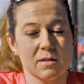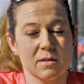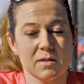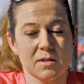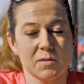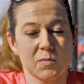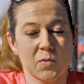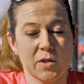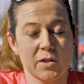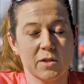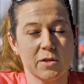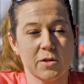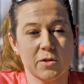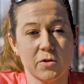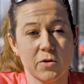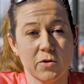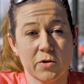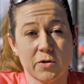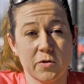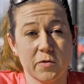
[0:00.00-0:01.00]
spread
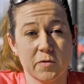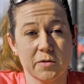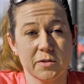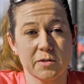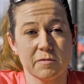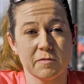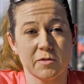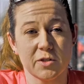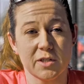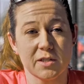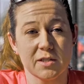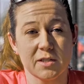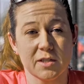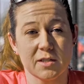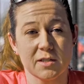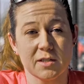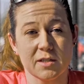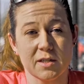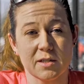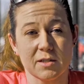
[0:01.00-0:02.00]
the good news of
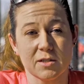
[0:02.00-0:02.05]
Jesus,